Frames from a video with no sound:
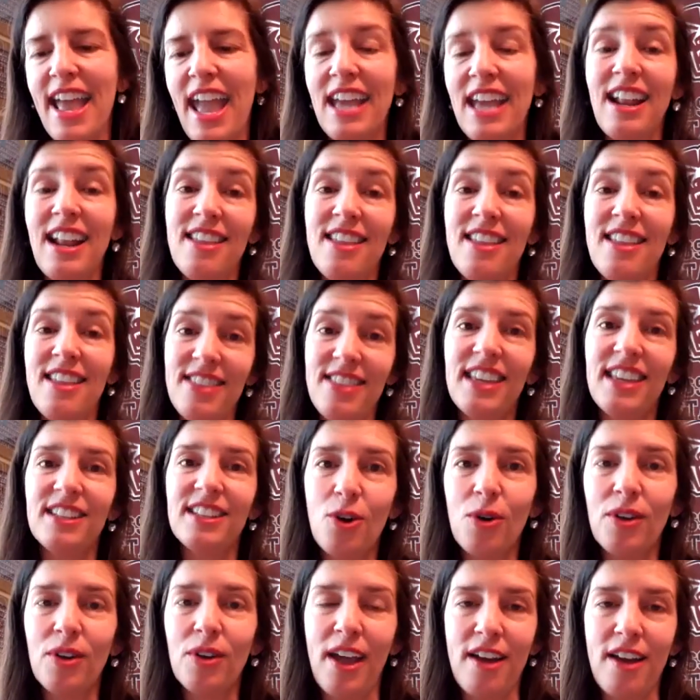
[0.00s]
And I think in
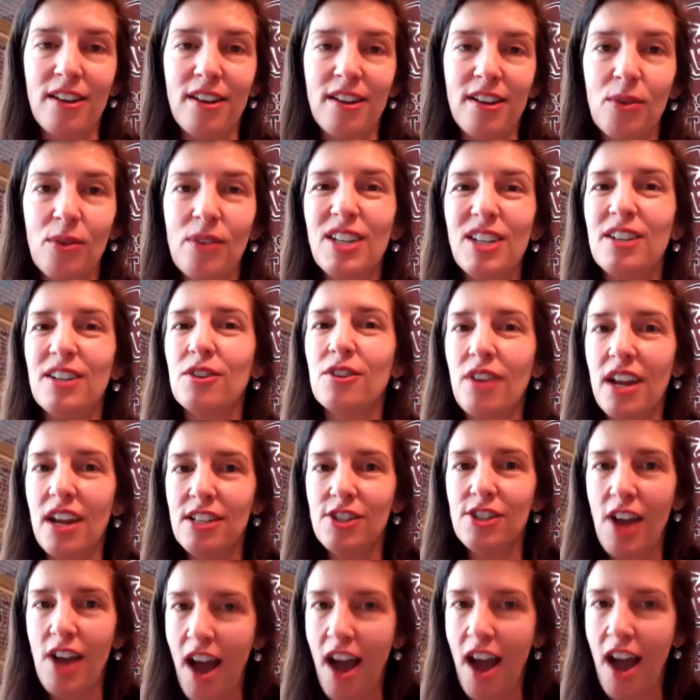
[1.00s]
Cole County, we've done a
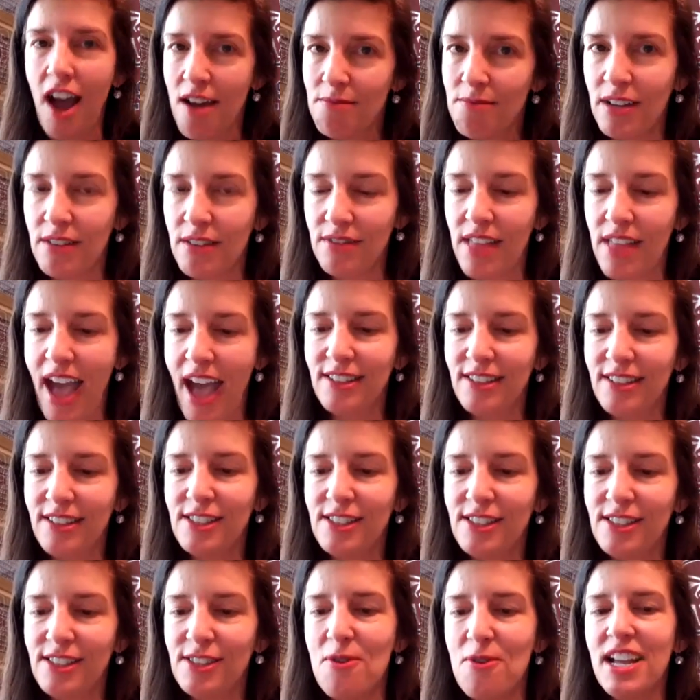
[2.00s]
great job of that.
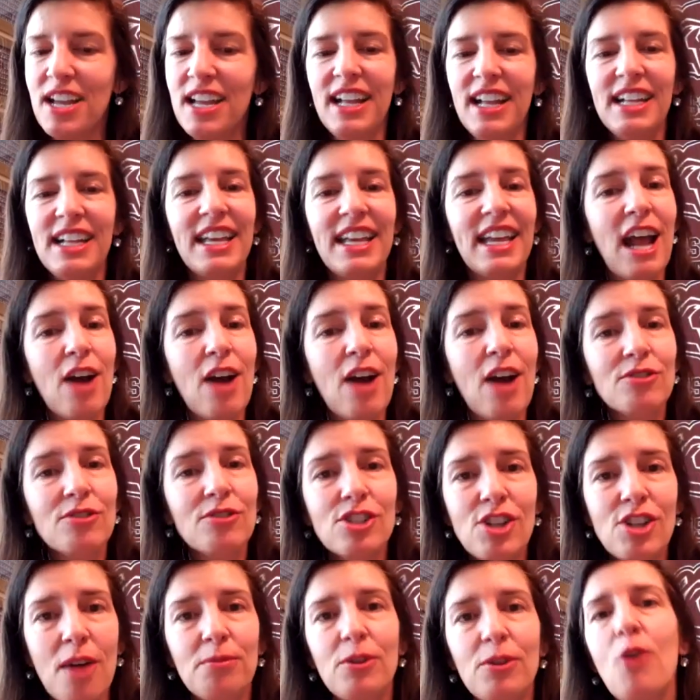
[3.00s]
So get out and
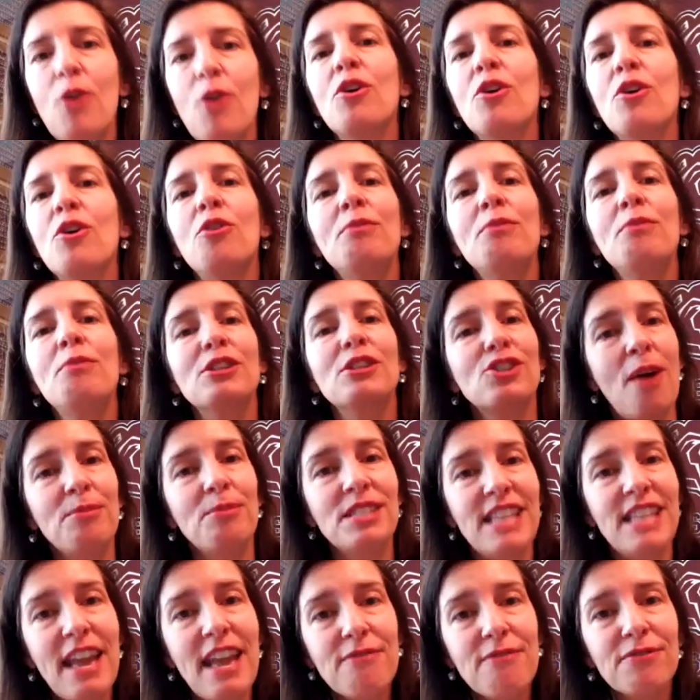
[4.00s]
shop local, but shop
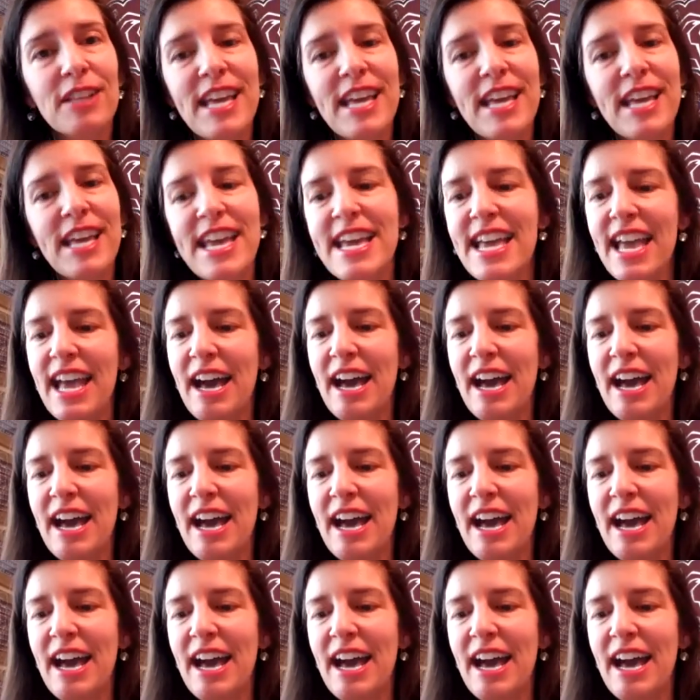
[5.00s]
safely.